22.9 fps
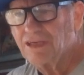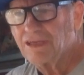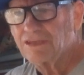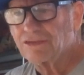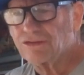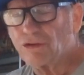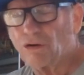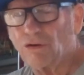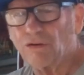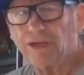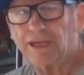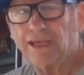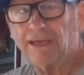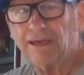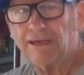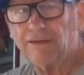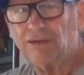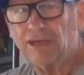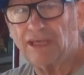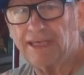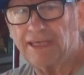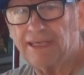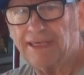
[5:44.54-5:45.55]
So
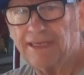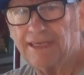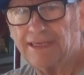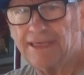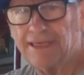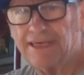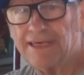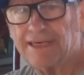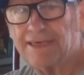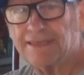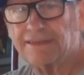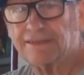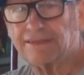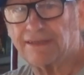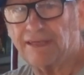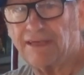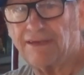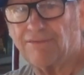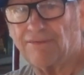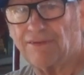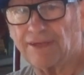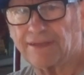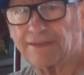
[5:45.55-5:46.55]
he is
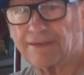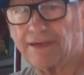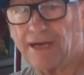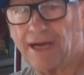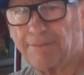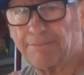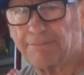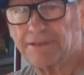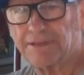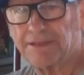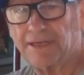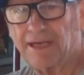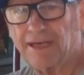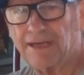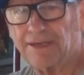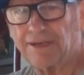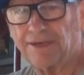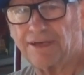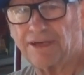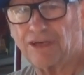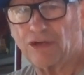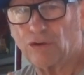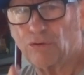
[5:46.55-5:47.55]
in the top
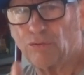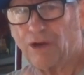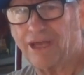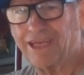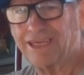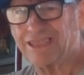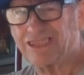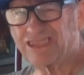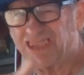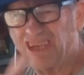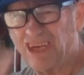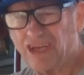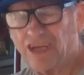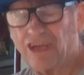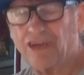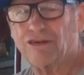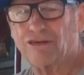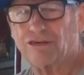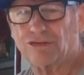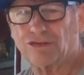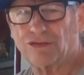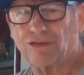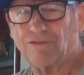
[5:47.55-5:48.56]
10 greatest
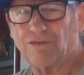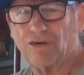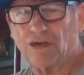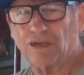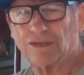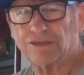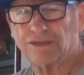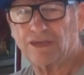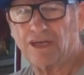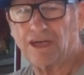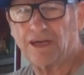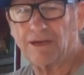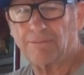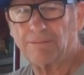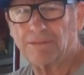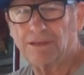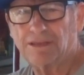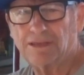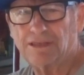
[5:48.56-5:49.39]
hitters of all time.